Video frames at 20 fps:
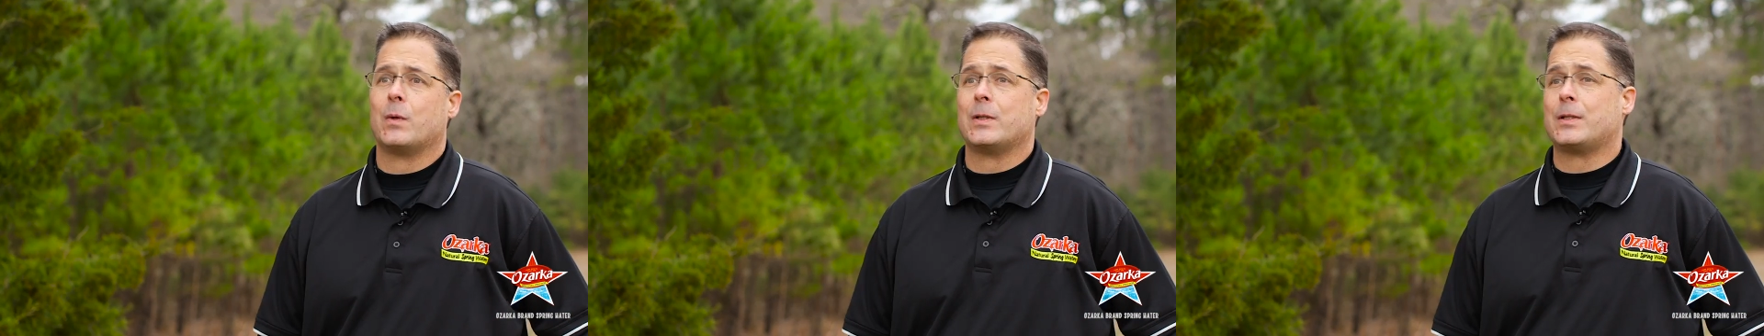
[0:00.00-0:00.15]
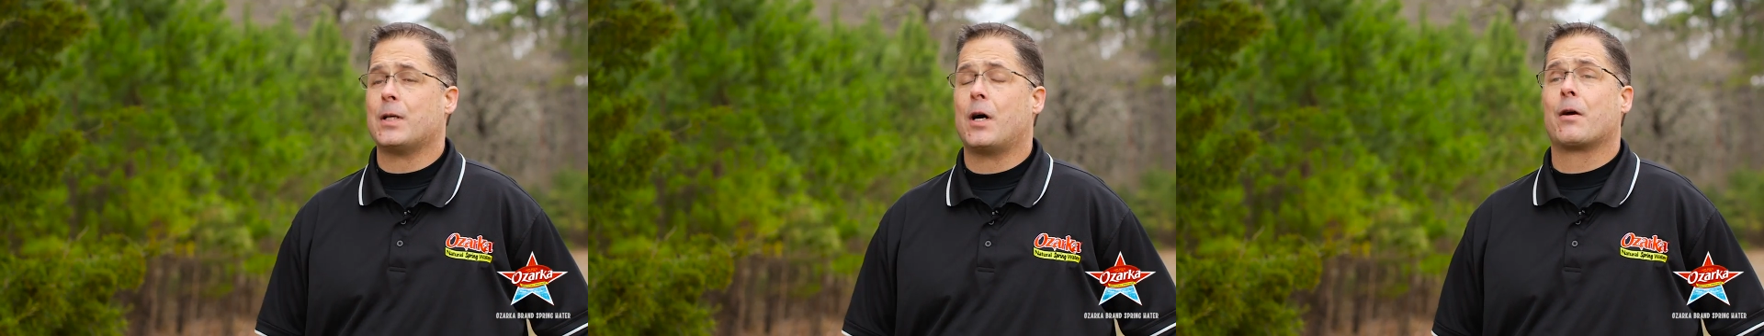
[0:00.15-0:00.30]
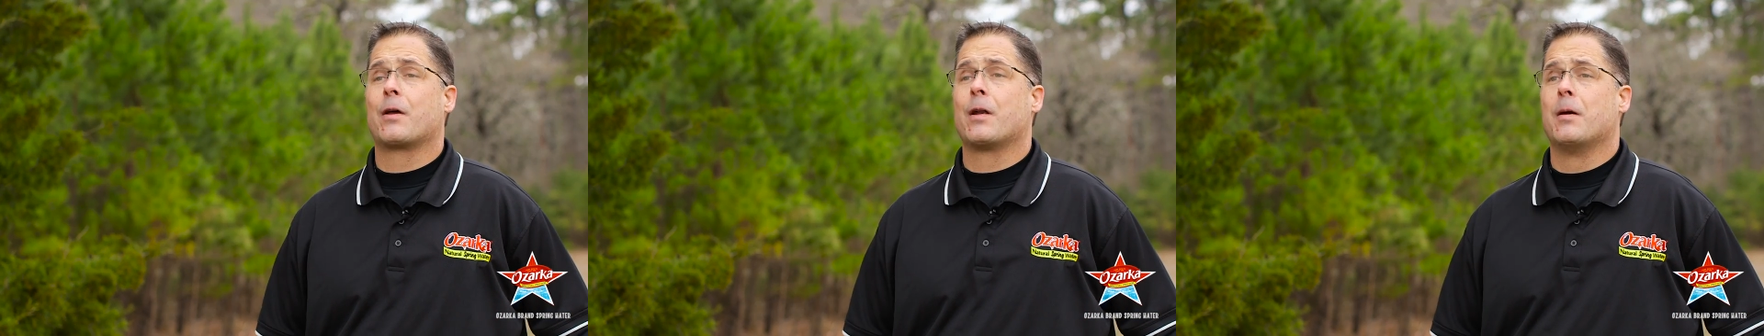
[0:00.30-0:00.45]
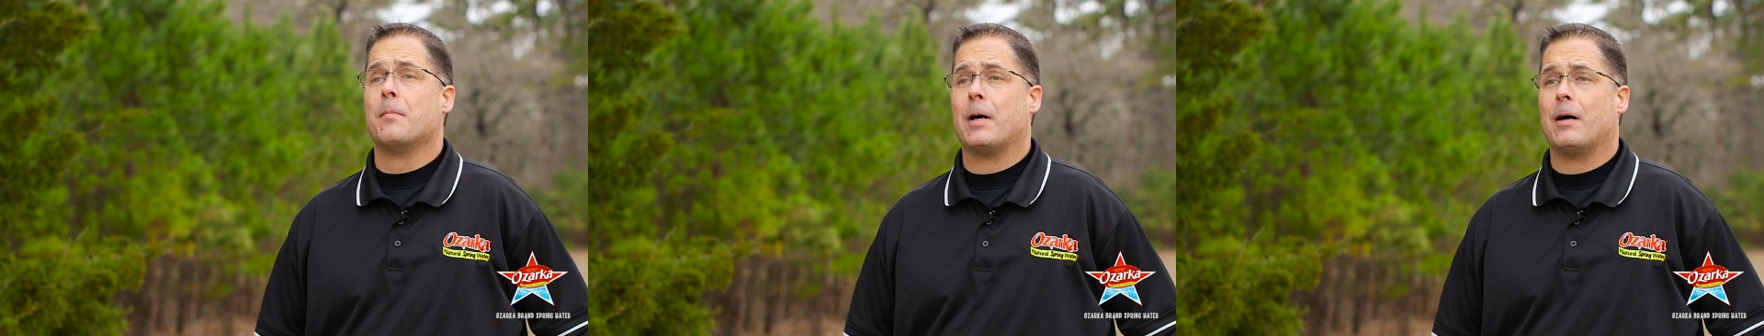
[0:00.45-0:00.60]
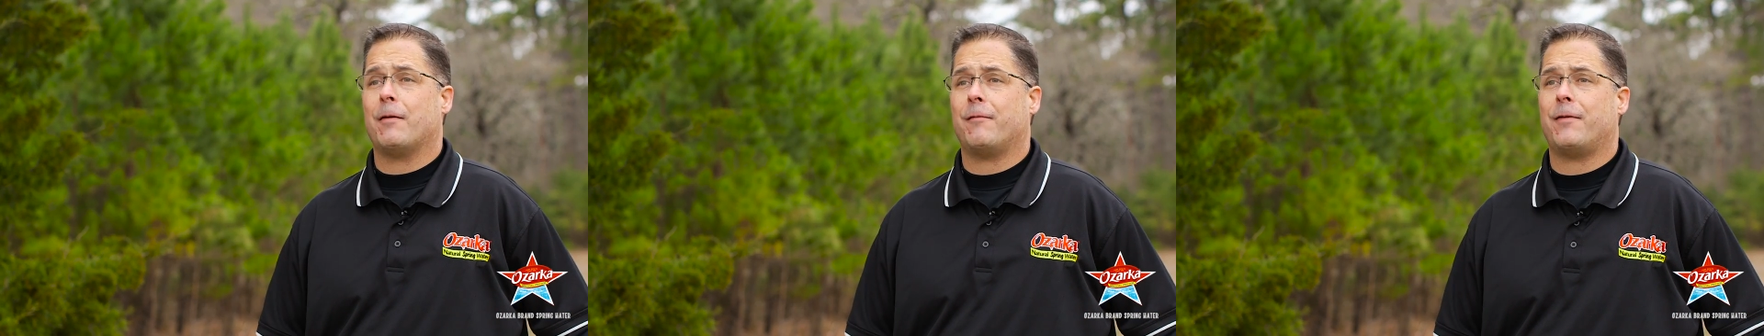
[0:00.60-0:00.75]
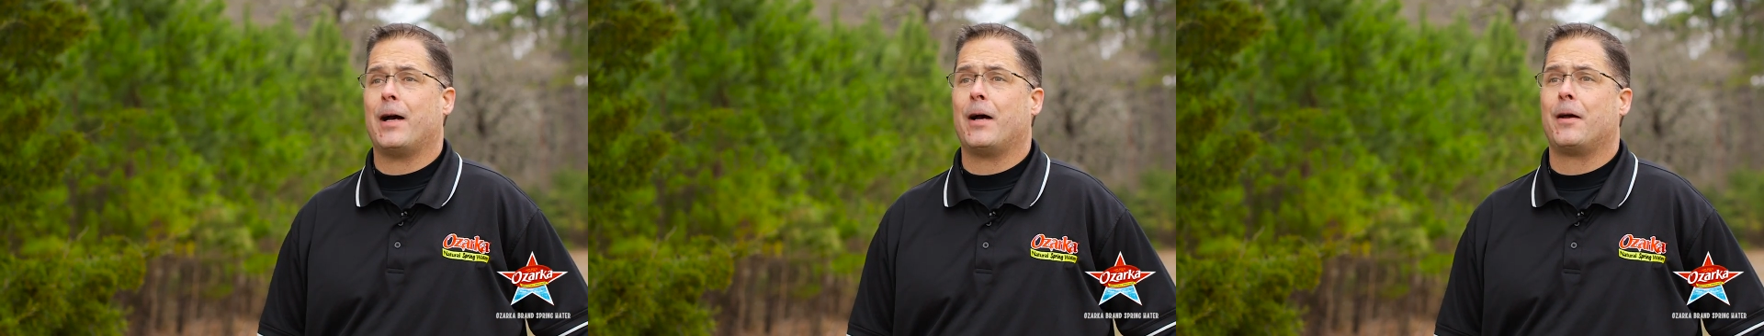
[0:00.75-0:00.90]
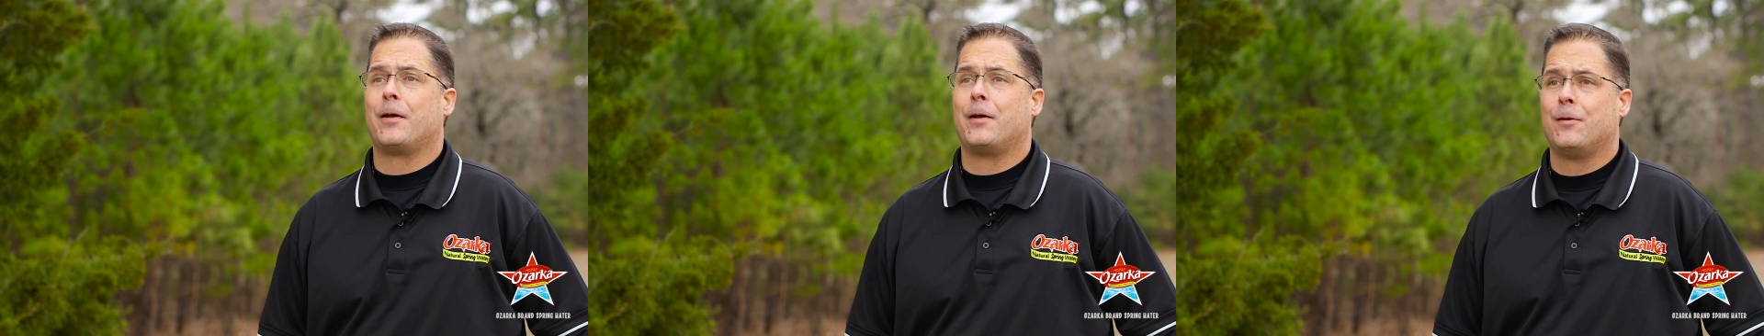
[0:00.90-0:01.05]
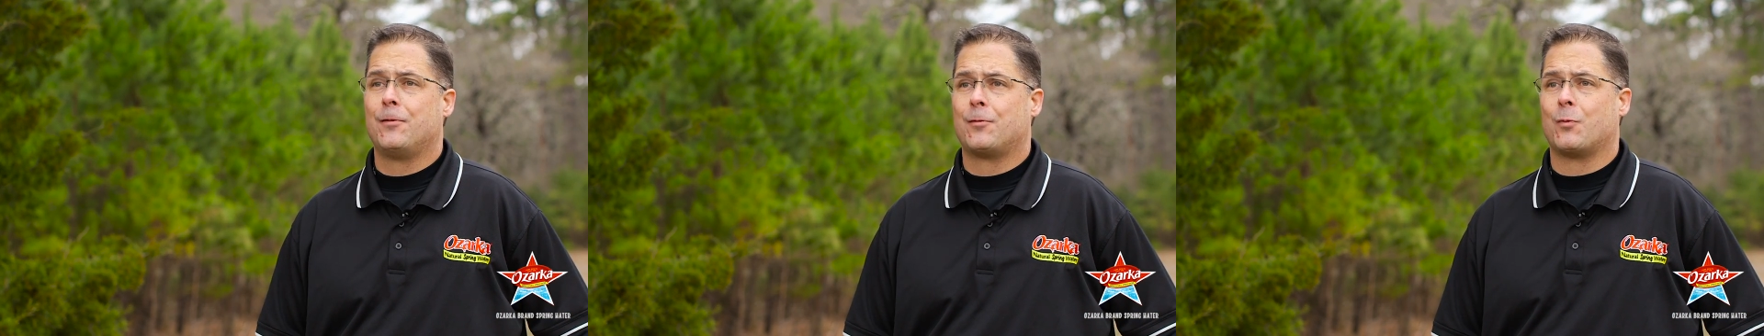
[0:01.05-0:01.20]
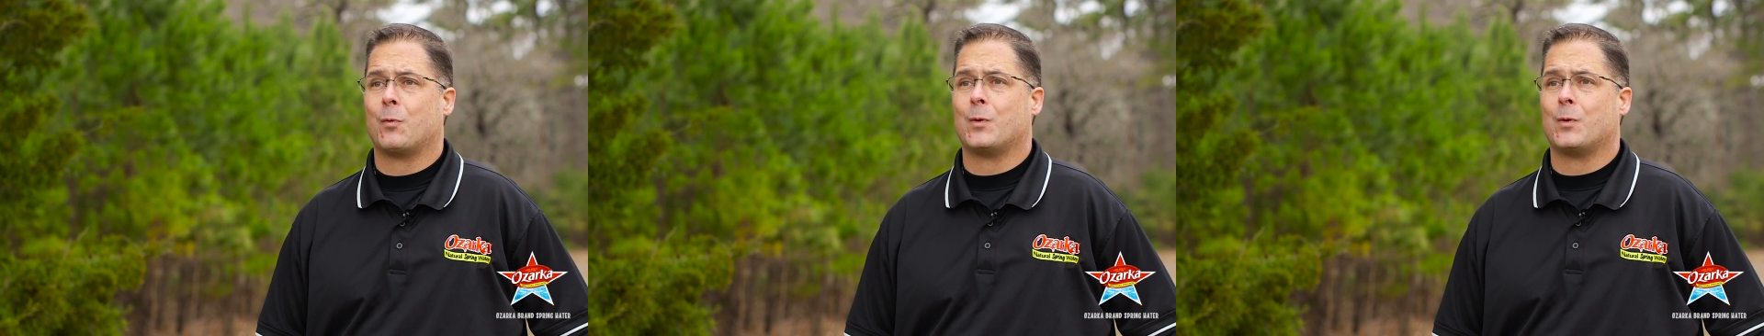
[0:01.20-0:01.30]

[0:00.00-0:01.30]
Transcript: We're talking about values,